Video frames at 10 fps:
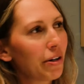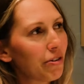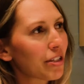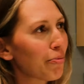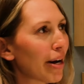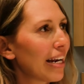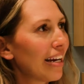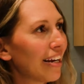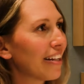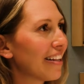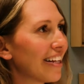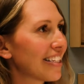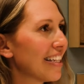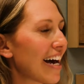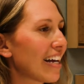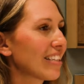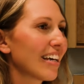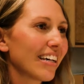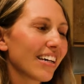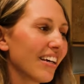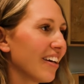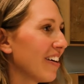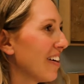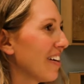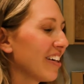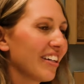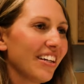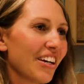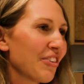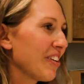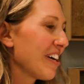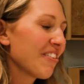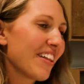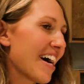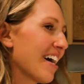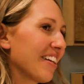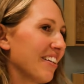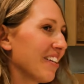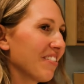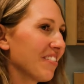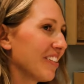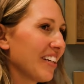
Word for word: knew somebody right. and this and right. that. It's like, you don't know that. You don't, yeah. you